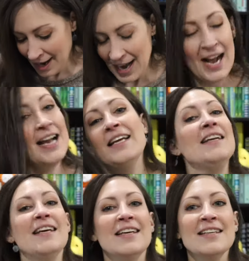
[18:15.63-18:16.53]
I
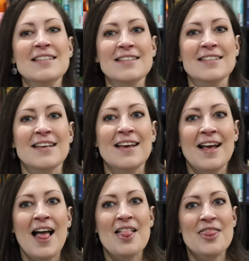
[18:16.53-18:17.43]
knit
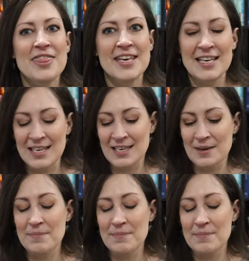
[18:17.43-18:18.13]
the